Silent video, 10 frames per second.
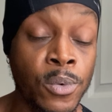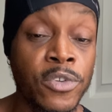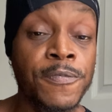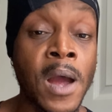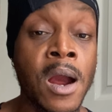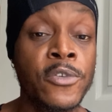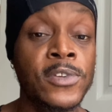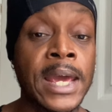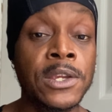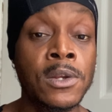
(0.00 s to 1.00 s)
as far as
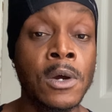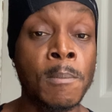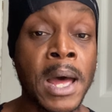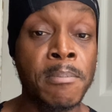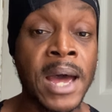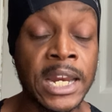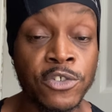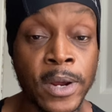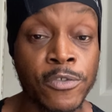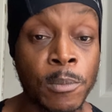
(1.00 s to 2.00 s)
like, my body
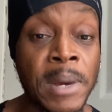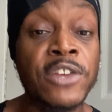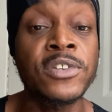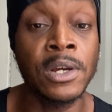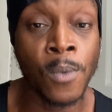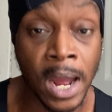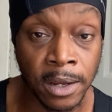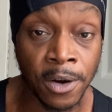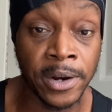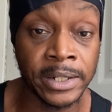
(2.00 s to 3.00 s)
transformation and where I
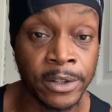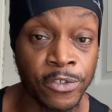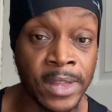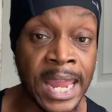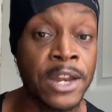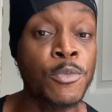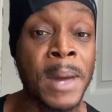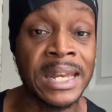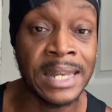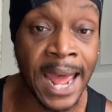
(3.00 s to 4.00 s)
currently stand, is
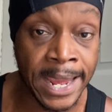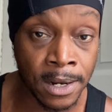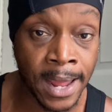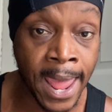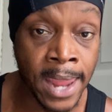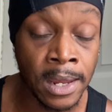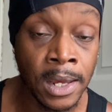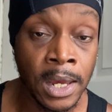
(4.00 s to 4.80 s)
my diet. All right.